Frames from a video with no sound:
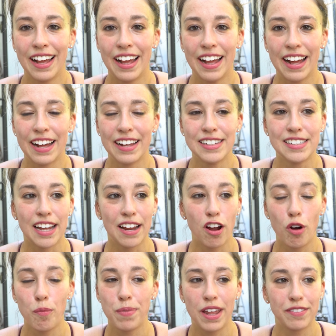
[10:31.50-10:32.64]
And I
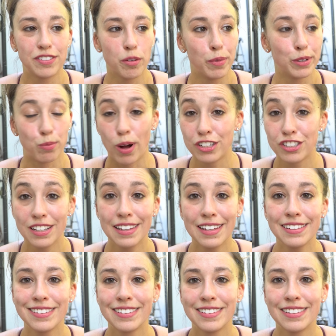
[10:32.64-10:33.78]
hope that if someone's watching
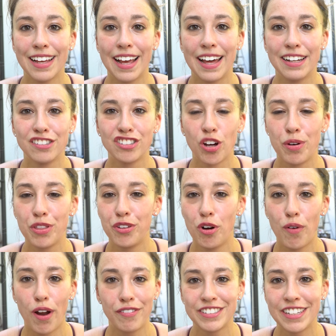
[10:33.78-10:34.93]
this and is going through a
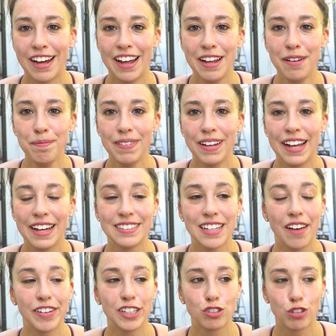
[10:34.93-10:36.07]
rough time and is
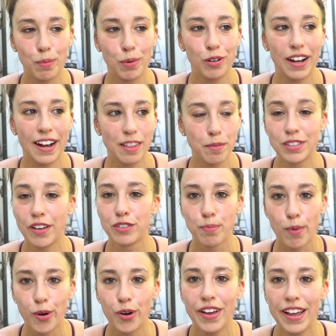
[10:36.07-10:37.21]
having trouble getting themselves
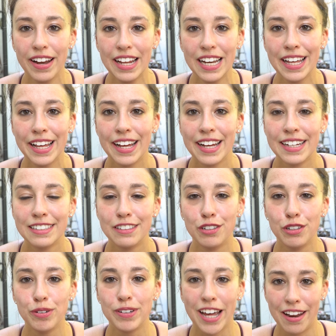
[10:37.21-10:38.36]
motivated
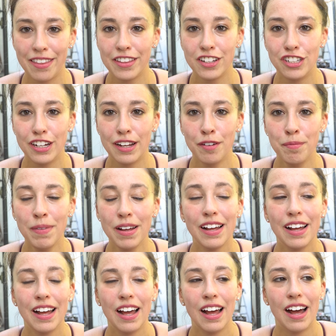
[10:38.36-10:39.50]
to get in the gym,
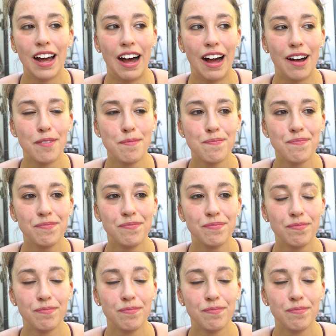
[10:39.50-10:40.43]
um,